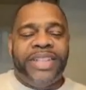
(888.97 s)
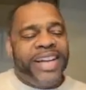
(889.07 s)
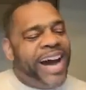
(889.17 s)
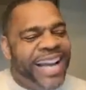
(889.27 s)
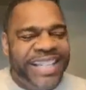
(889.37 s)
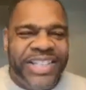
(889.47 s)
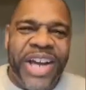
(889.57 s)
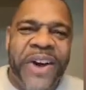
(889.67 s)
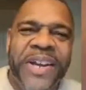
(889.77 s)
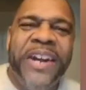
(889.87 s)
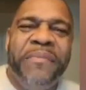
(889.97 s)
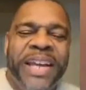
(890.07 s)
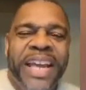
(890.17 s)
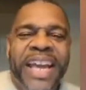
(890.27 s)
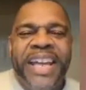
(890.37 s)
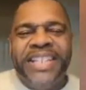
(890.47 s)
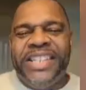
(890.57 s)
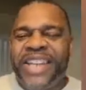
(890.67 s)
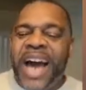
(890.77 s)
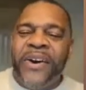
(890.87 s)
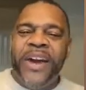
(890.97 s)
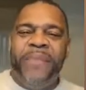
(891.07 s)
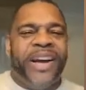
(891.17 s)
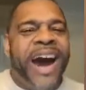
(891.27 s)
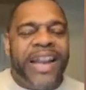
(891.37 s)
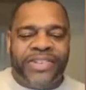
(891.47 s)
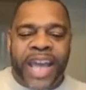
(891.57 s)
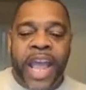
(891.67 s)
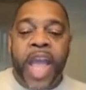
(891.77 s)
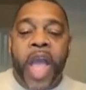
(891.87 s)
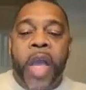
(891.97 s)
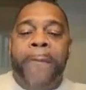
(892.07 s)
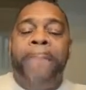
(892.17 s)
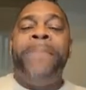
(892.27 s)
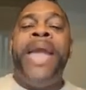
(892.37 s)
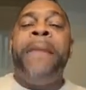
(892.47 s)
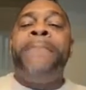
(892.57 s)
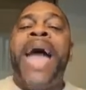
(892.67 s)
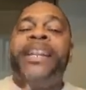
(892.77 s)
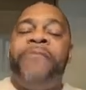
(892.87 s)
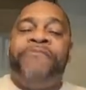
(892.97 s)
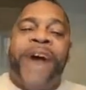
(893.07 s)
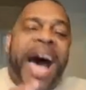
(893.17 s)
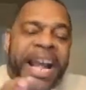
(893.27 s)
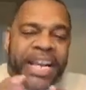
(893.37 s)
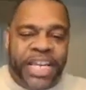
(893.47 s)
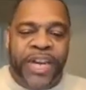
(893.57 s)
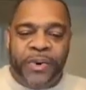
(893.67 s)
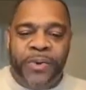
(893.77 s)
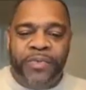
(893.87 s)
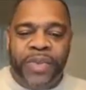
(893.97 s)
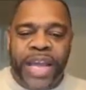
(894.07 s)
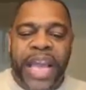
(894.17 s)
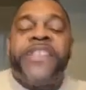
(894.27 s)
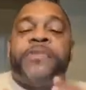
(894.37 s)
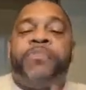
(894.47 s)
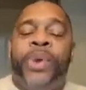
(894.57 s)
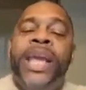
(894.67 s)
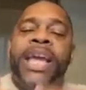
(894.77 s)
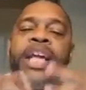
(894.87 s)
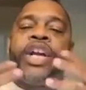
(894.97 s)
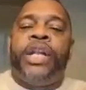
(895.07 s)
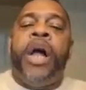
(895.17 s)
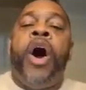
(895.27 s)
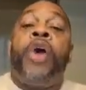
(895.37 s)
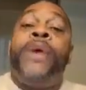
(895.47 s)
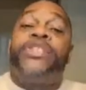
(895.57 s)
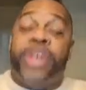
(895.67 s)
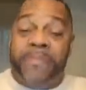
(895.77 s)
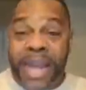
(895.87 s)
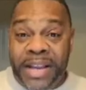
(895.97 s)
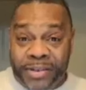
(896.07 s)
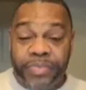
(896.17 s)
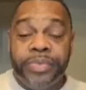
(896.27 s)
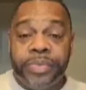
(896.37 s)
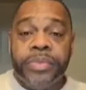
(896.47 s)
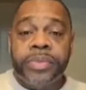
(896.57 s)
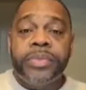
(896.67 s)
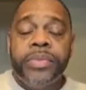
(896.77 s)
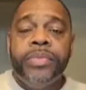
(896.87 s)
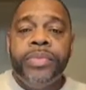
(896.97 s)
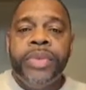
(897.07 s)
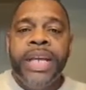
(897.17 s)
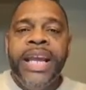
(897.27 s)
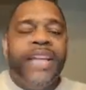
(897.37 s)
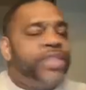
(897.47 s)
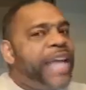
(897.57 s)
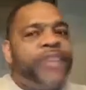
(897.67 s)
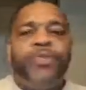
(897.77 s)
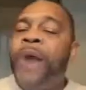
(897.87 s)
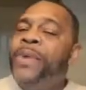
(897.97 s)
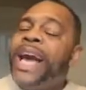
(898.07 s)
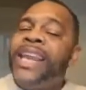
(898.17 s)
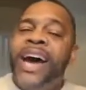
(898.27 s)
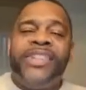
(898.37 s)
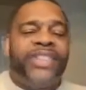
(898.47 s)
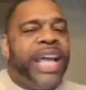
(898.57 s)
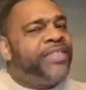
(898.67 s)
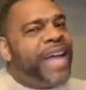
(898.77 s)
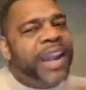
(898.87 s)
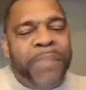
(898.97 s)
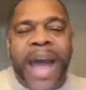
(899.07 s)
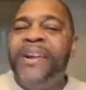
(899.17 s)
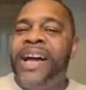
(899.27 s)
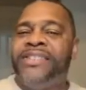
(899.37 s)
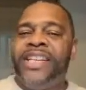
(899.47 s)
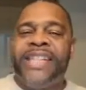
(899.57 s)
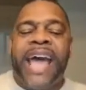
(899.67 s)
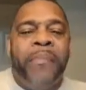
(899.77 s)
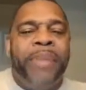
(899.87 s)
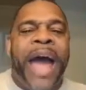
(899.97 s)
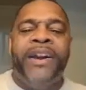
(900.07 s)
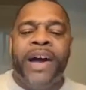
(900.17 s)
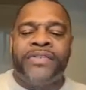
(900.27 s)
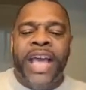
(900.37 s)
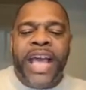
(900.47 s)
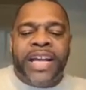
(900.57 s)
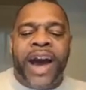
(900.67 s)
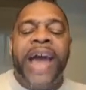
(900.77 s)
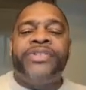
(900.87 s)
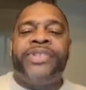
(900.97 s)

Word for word: God, did y'all hear me? Did y'all hear me? God say, me magnifying you is bringing glory to me. So that's why we got to understand it's not about us. It's not about us. God